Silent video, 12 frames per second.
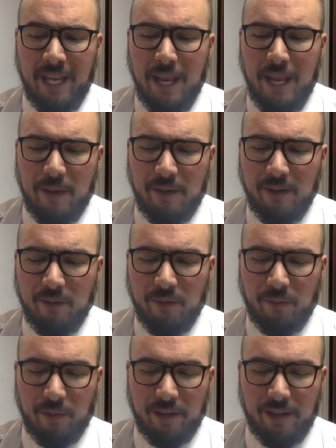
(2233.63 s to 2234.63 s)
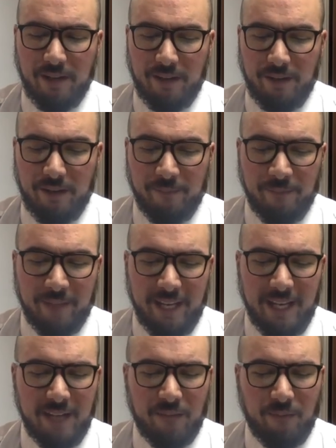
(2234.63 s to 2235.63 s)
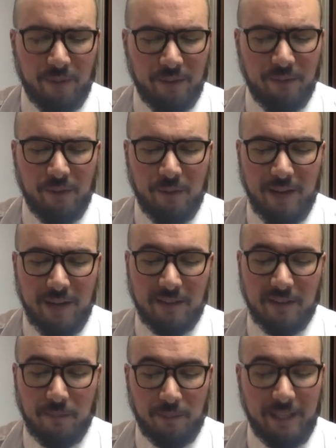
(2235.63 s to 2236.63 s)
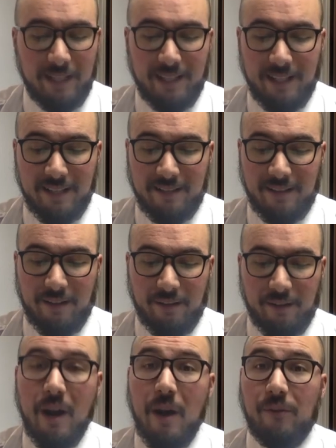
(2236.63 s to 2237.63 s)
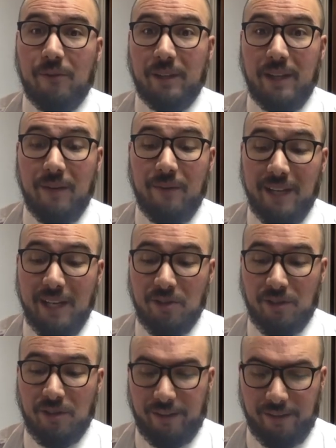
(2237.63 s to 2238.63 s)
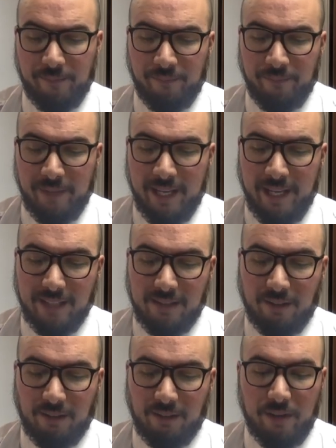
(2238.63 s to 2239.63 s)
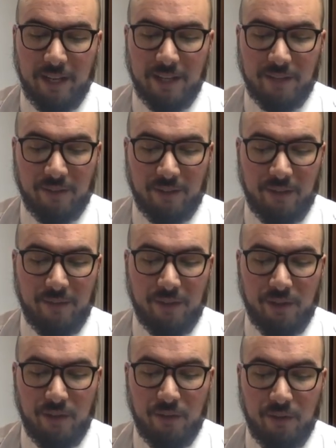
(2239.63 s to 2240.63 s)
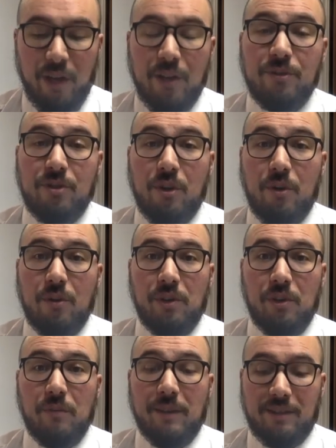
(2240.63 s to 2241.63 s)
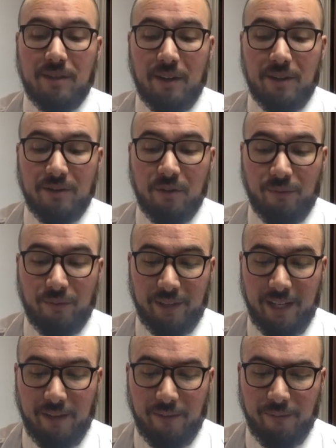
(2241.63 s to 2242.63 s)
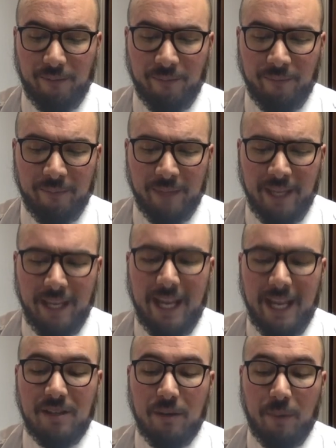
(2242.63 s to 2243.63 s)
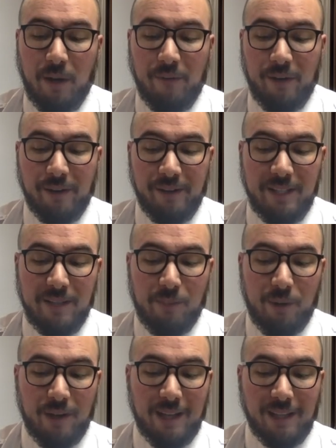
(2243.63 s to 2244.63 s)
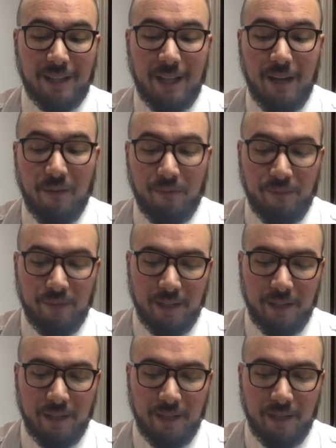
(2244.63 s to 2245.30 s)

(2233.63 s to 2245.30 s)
bearing with one another, and if one of you has a complaint against another, forgiving each other. As the Lord has forgiven you, so you must also forgive. And above all these, put on love,